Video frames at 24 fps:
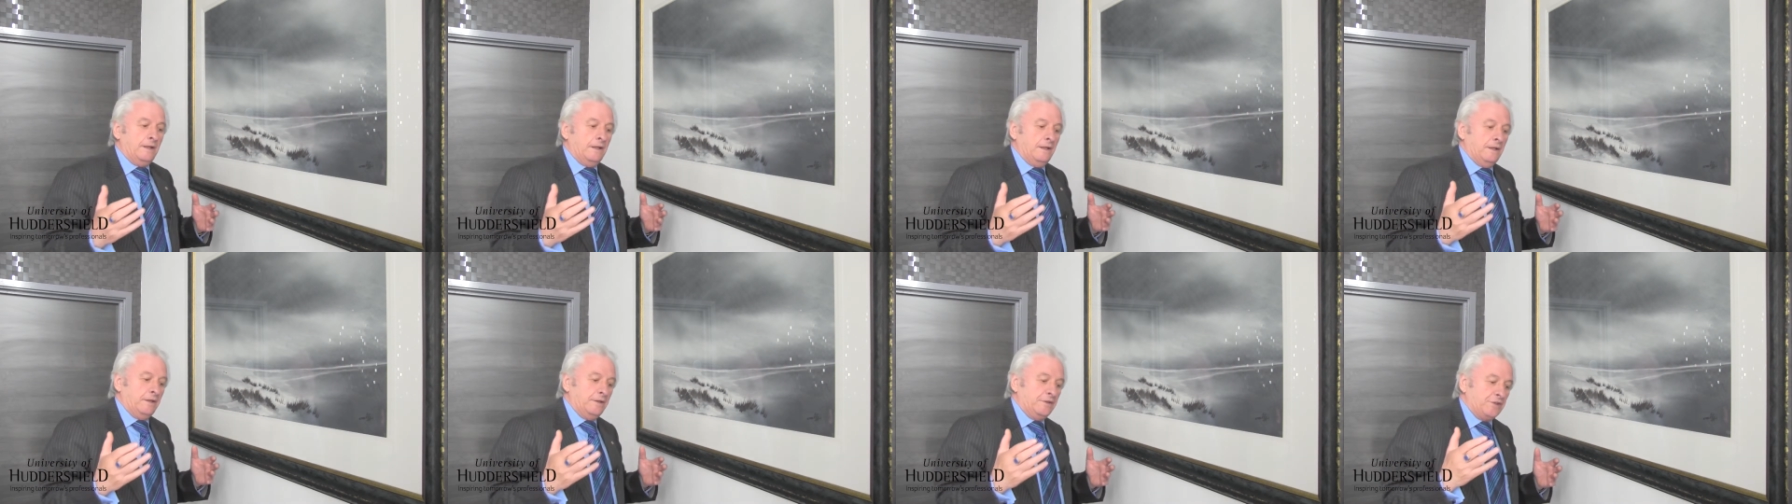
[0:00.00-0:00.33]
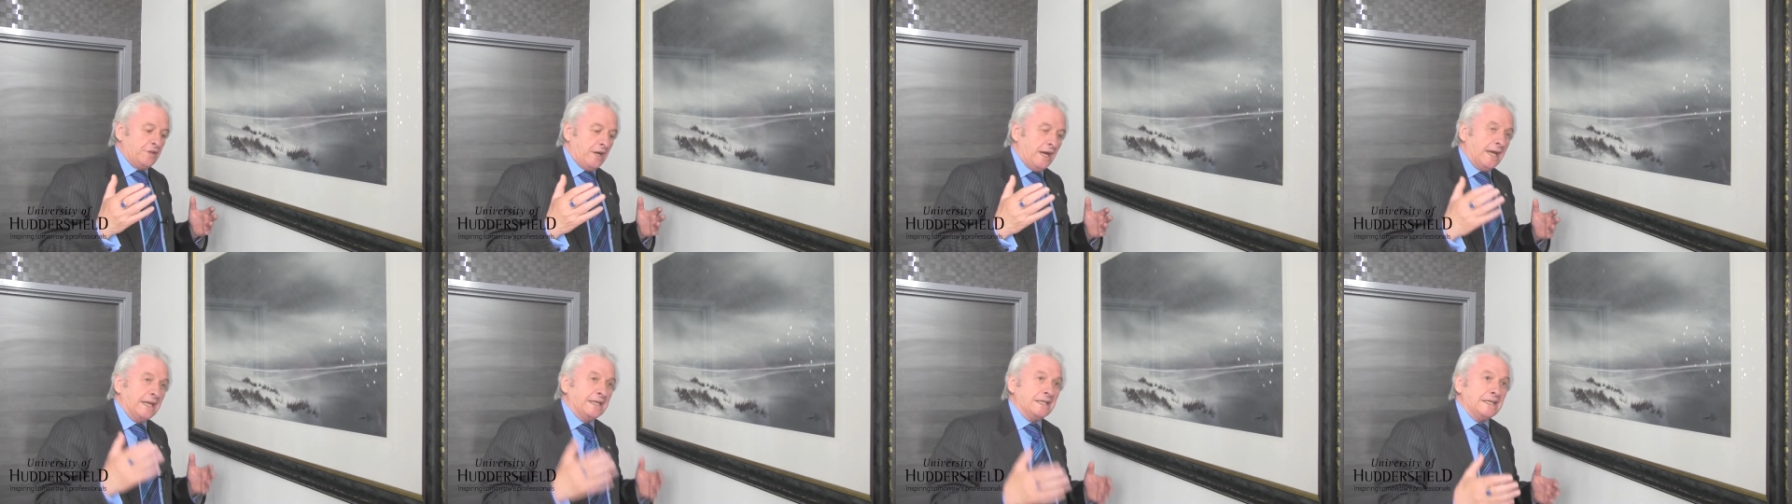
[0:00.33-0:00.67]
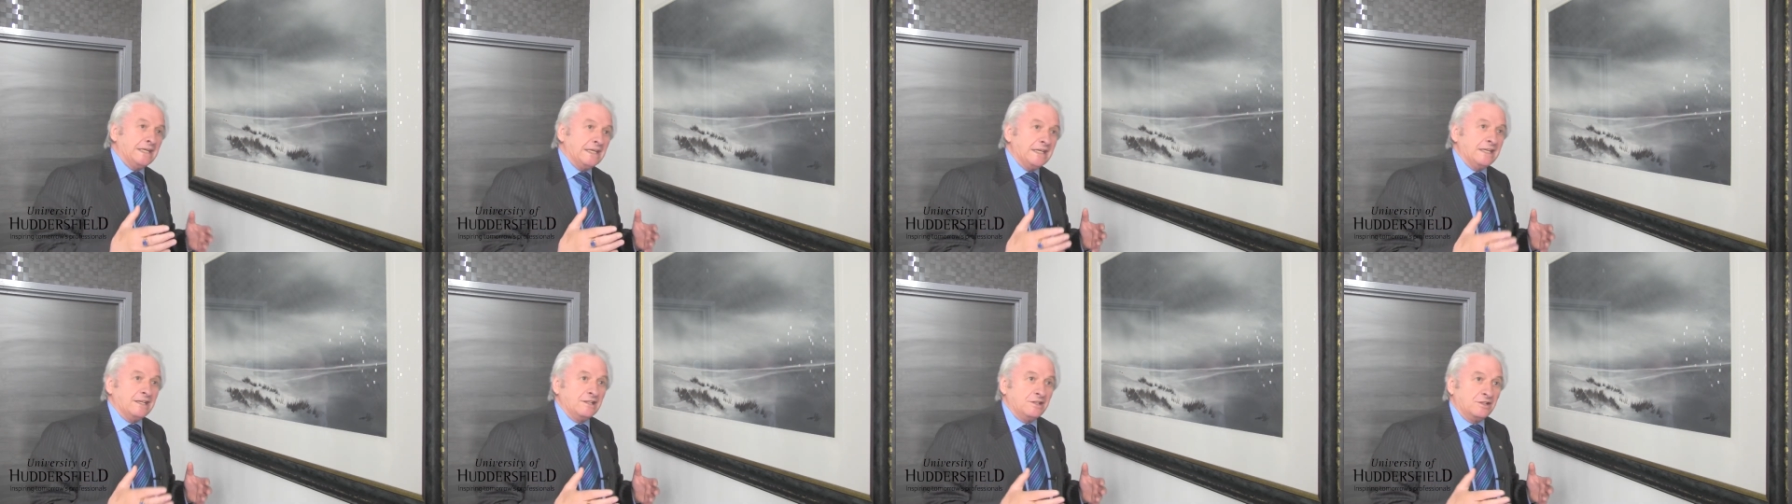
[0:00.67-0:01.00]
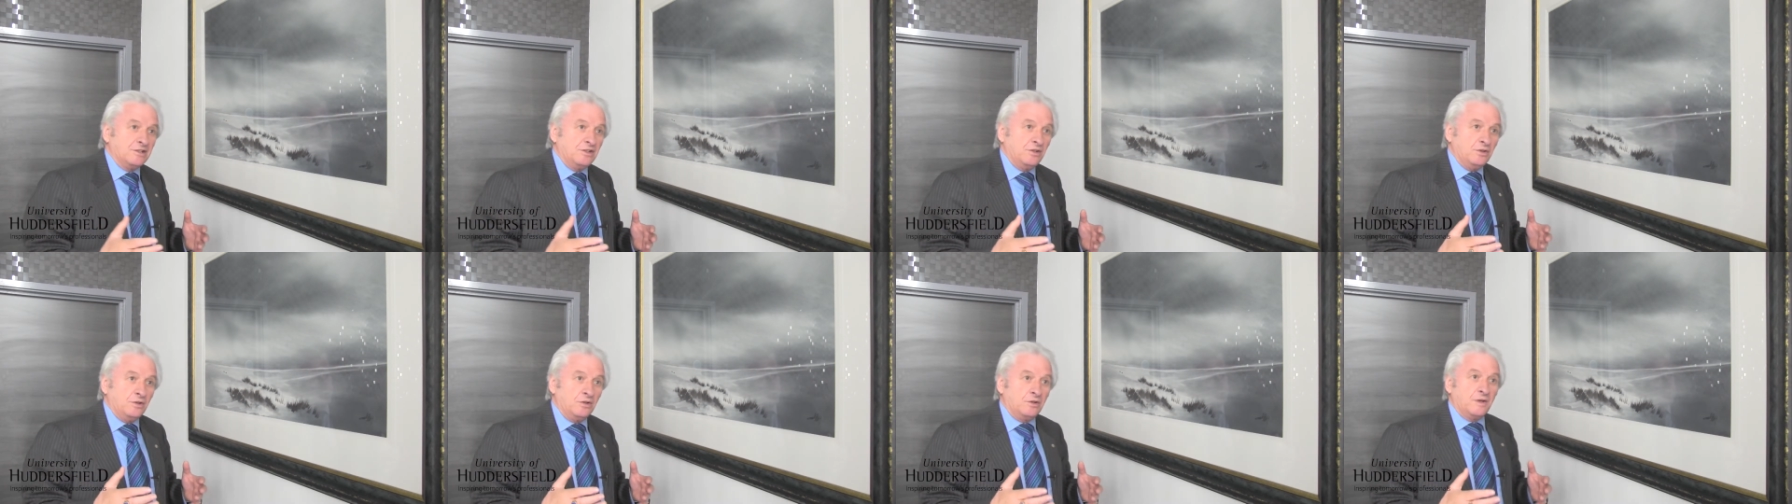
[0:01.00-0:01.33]
the Chinese,
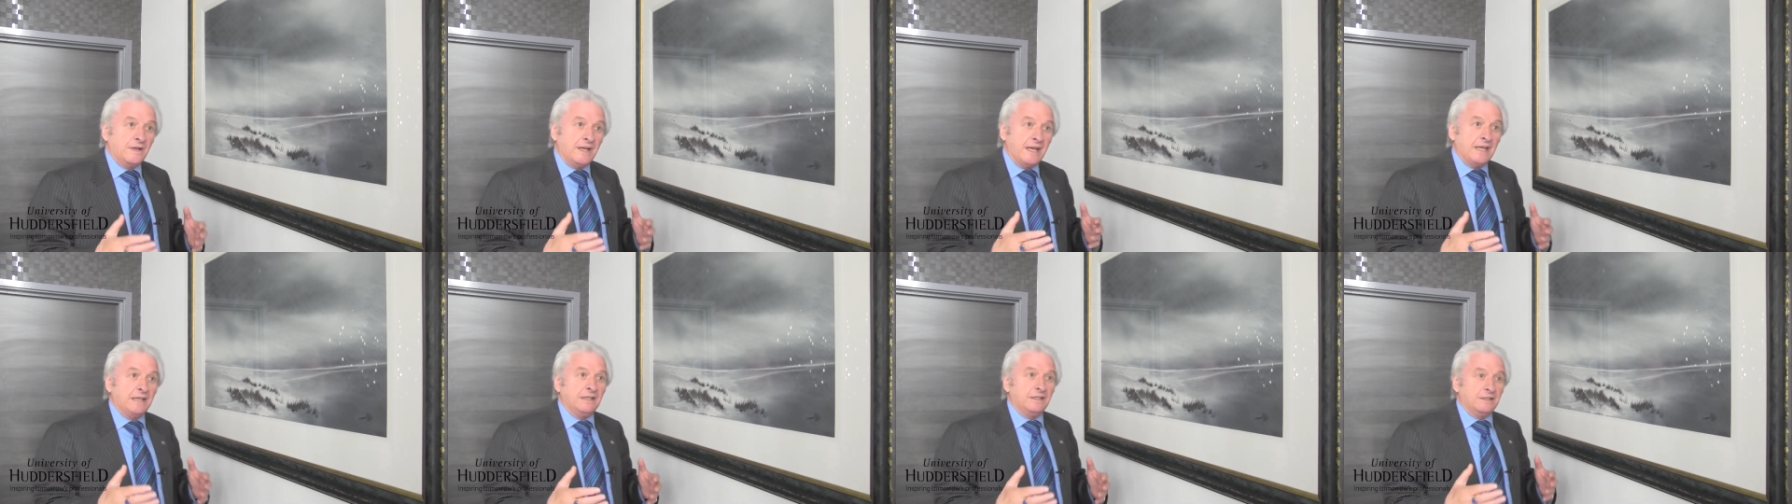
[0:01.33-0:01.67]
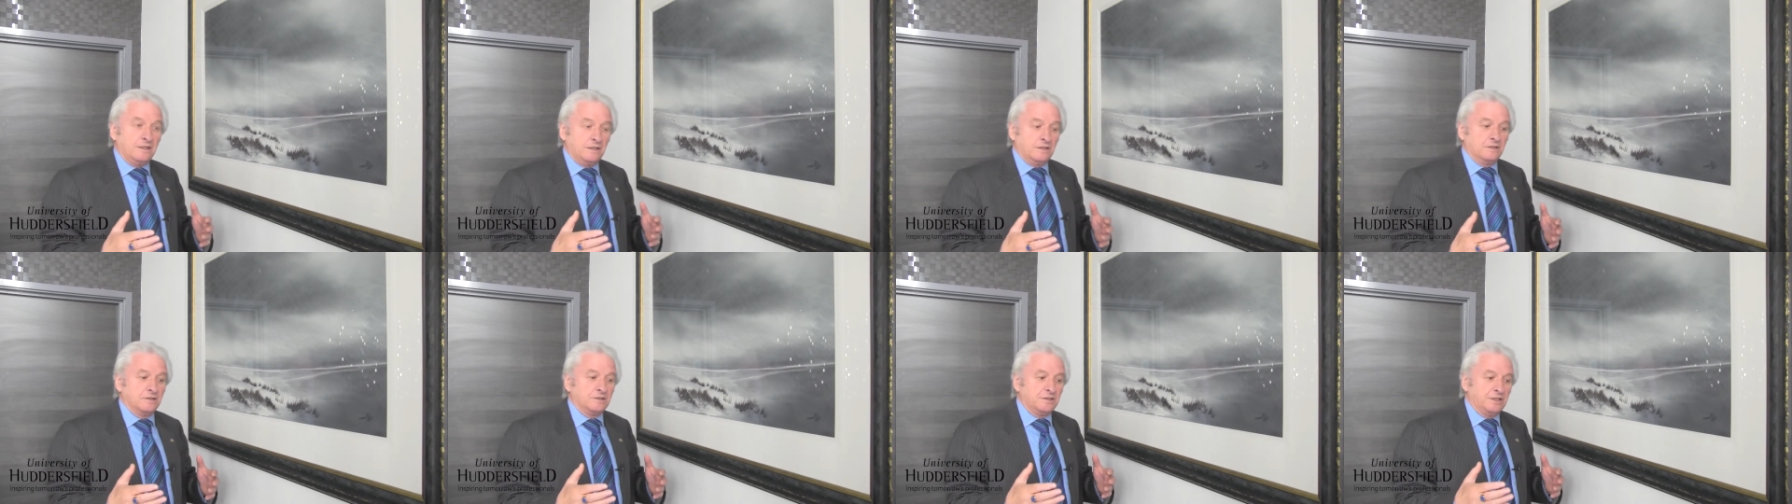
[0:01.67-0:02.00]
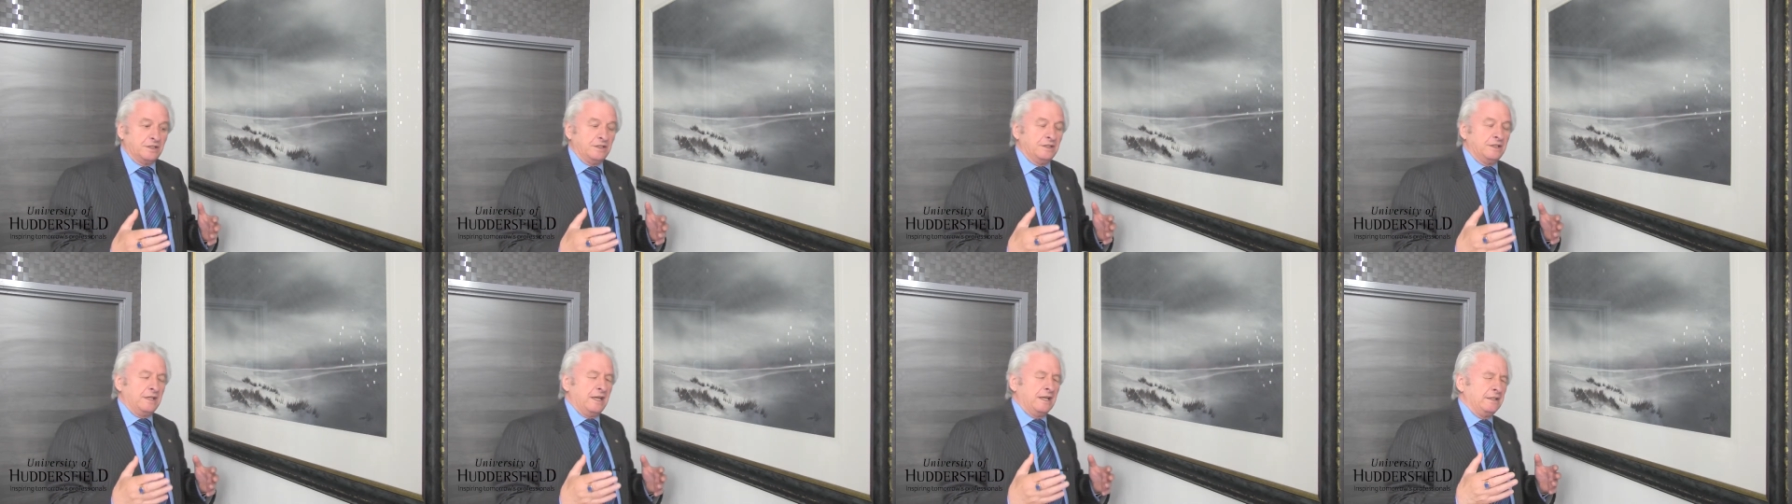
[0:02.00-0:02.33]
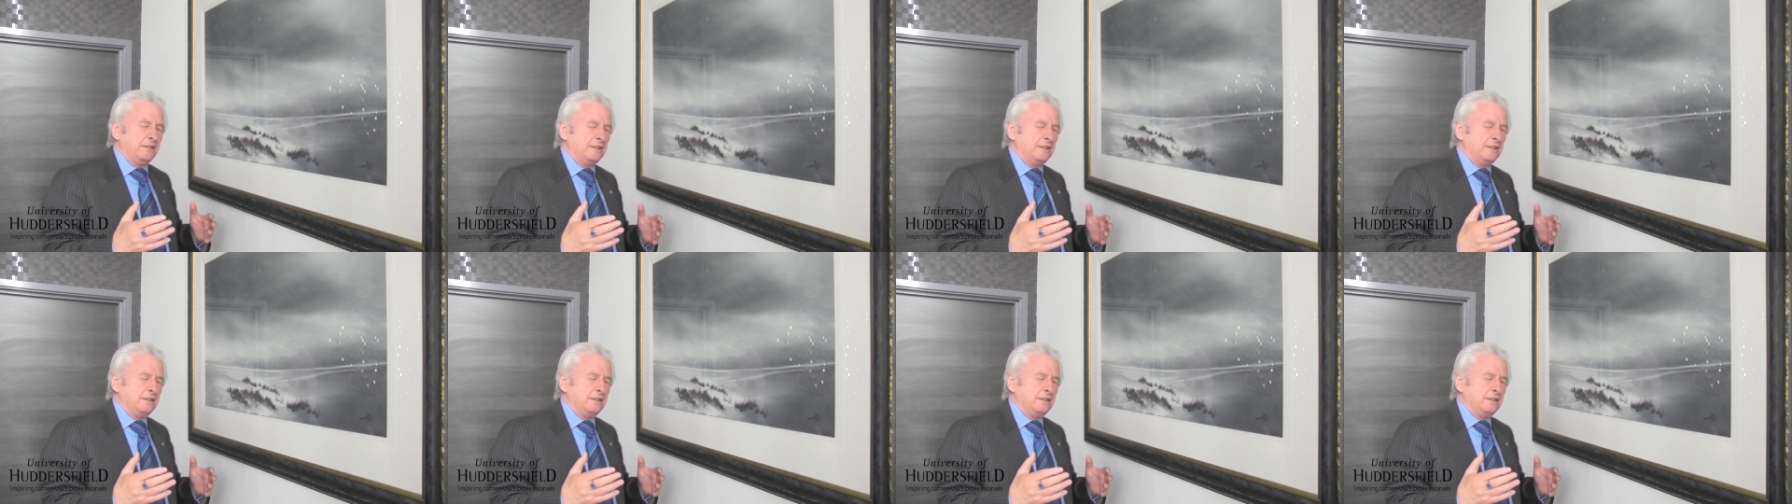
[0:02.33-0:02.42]
the Orientals in,